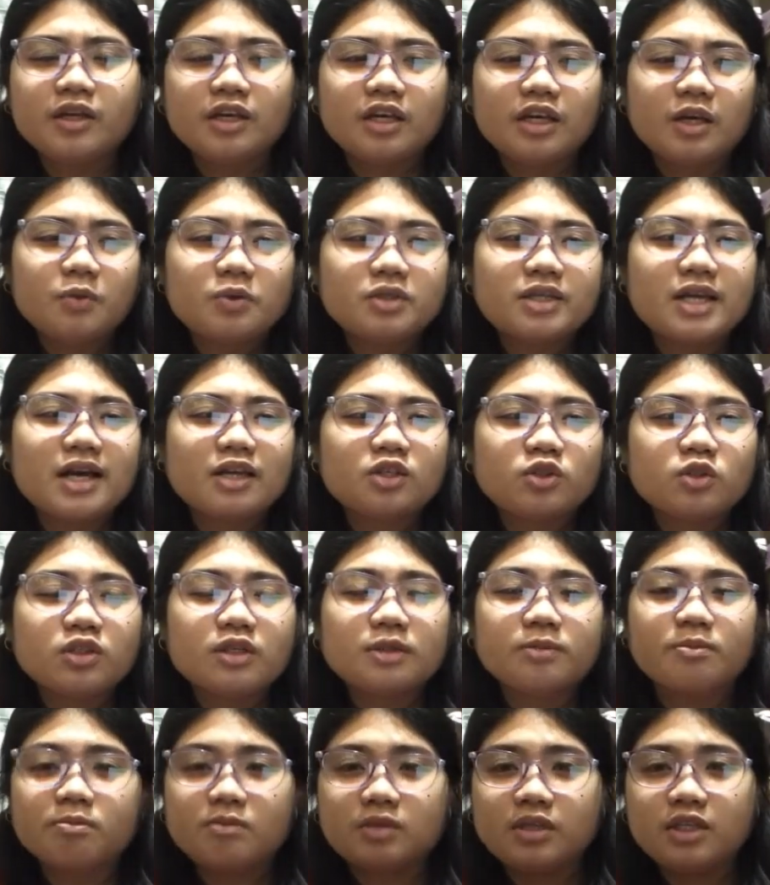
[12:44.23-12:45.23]
It was
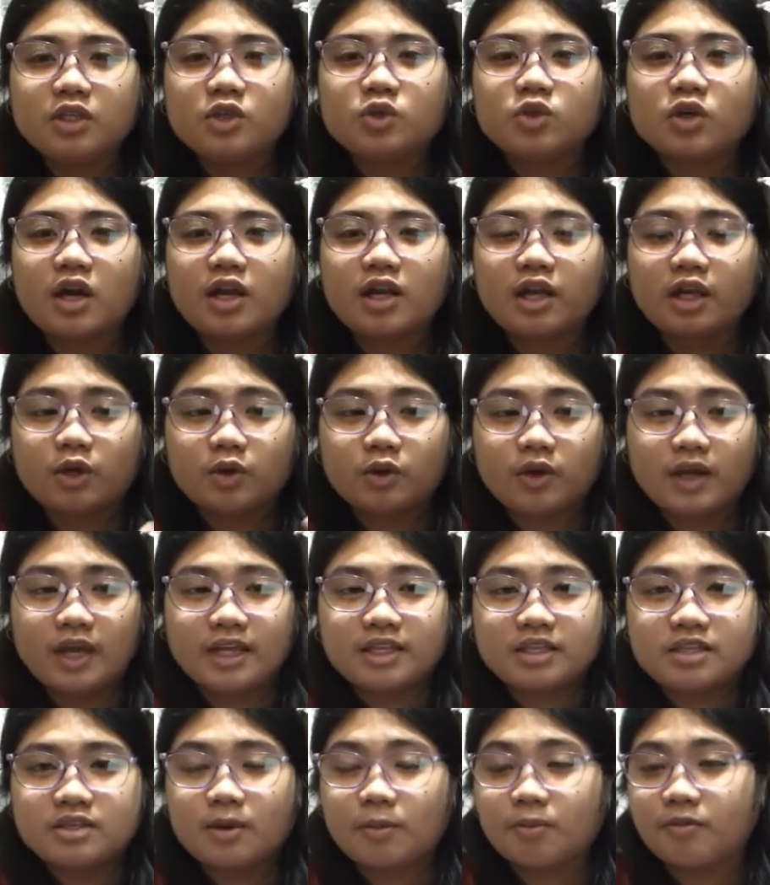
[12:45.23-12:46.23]
actually me trying to
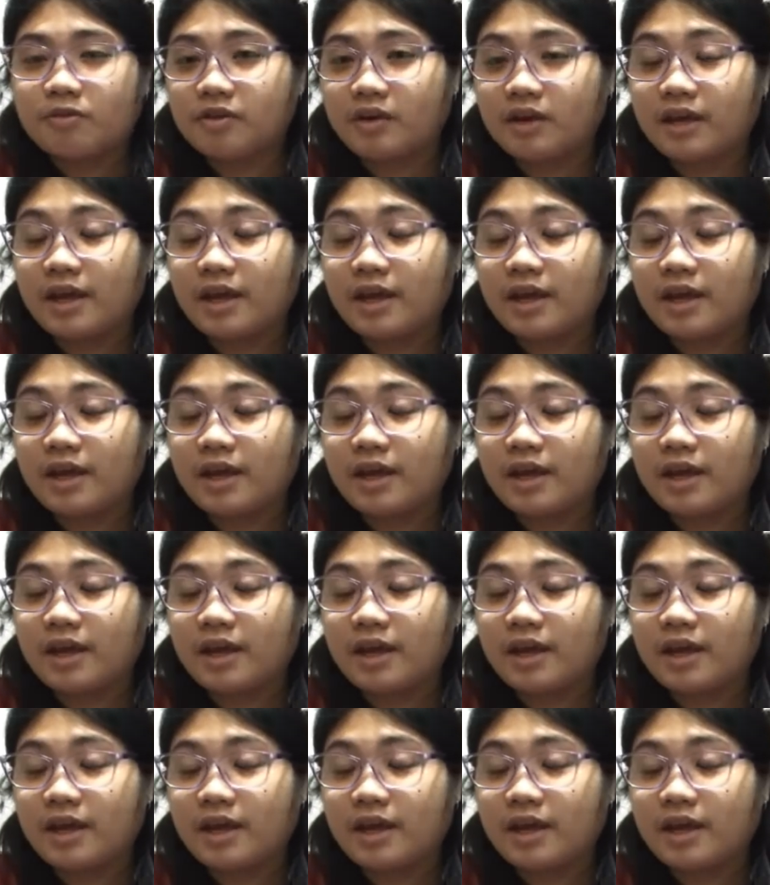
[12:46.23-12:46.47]
create something.